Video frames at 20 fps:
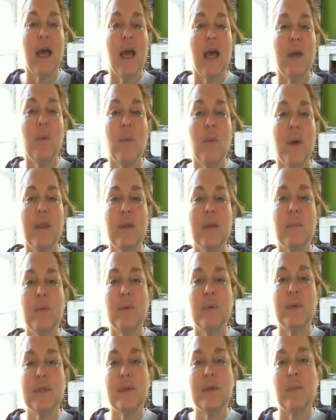And when the moon
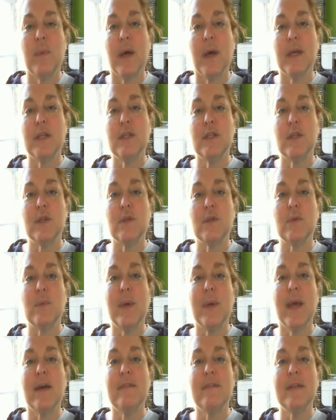is in Pisces, we
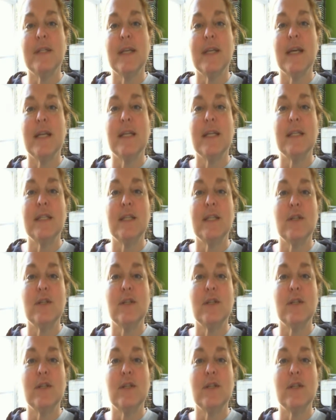have the tendency